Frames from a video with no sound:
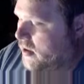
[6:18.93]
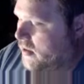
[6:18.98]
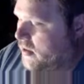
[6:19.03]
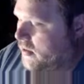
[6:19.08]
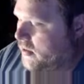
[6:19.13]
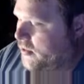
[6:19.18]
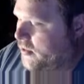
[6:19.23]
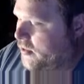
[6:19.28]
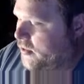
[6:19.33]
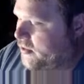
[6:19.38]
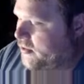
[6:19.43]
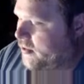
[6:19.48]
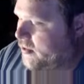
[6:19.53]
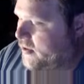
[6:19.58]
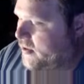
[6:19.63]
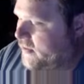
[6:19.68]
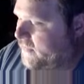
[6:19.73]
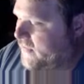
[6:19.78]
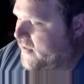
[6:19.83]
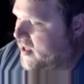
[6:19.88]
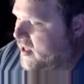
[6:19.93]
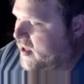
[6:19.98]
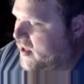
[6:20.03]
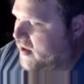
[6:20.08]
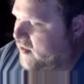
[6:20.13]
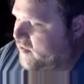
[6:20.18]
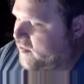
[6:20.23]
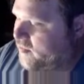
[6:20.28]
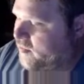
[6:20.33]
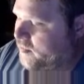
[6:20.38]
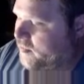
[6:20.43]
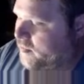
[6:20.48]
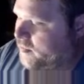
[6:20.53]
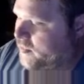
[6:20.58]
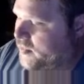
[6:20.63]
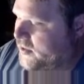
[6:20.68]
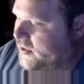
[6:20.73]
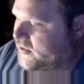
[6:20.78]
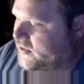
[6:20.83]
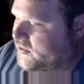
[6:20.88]
35
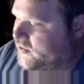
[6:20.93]
plus